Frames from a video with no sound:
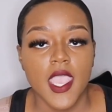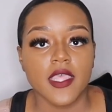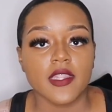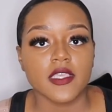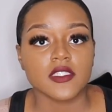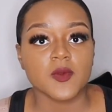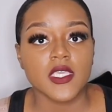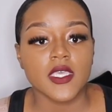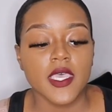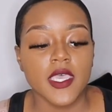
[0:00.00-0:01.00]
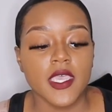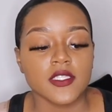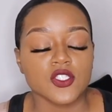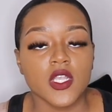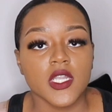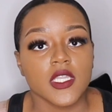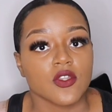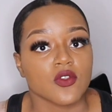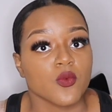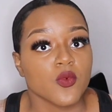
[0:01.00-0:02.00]
And that's because you're gonna
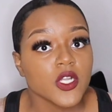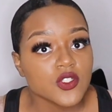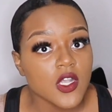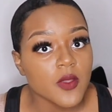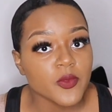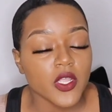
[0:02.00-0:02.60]
need a new wardrobe,